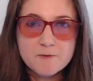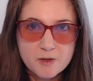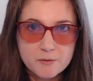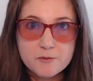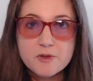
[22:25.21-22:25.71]

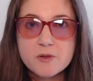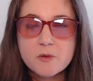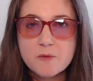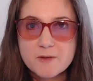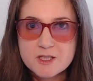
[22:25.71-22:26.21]
a few
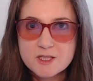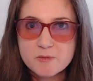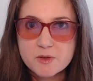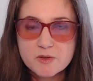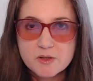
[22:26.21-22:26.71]

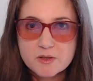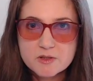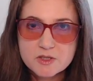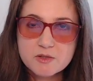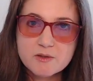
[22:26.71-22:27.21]
vestibular
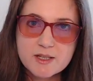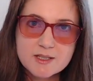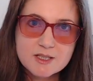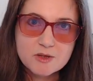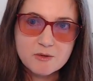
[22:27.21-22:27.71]

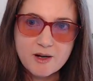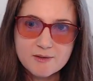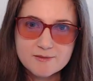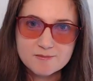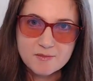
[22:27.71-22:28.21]
students
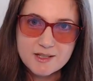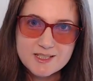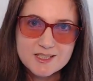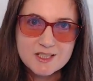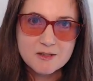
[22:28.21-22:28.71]
throughout my
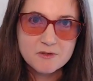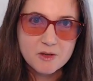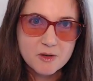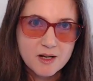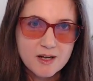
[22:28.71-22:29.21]
teaching of
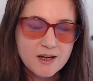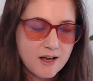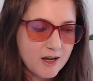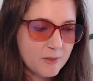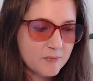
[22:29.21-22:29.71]

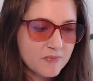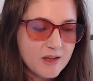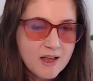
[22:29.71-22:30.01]
yoga.